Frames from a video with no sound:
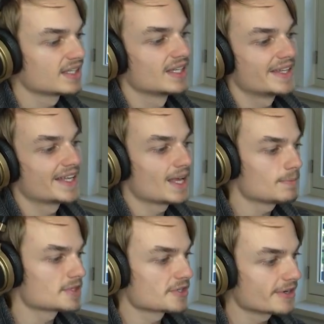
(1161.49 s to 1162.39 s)
they
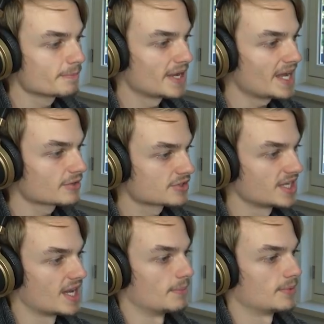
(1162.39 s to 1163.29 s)
captured our
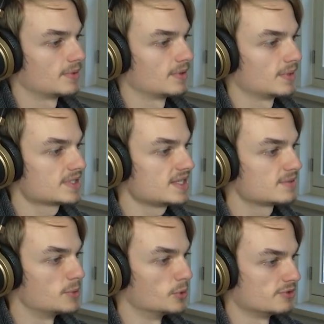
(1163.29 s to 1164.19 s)
battleship! What's
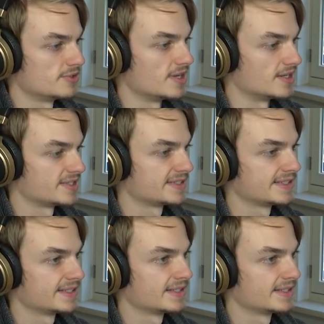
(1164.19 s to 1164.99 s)
this bullshit?